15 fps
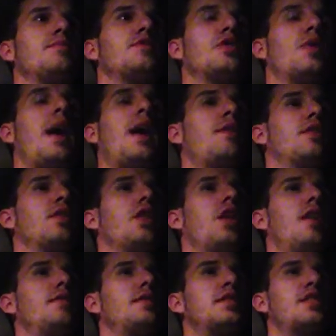So I would
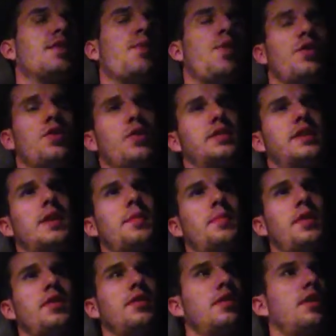love to see more of those get
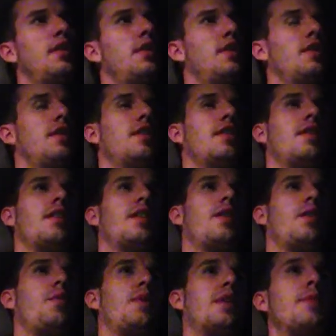built.
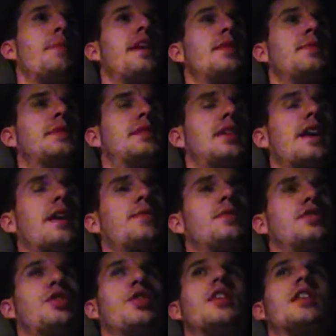Where they made the mistake
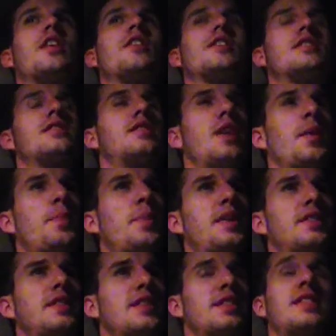was turning all these dumpy
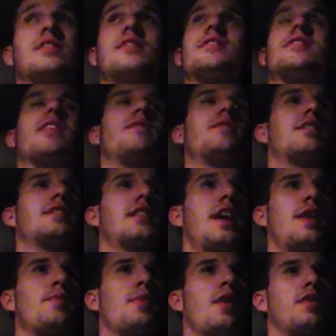60s and 70s
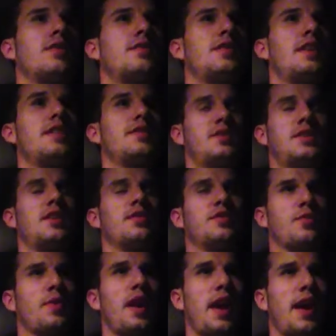Kmarts into Sears
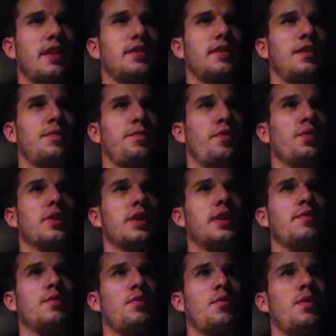Grands and fooling
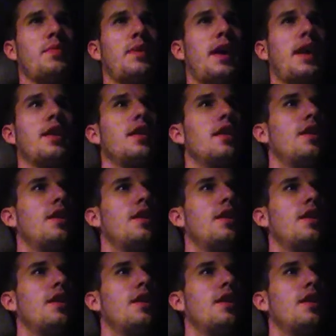everyone by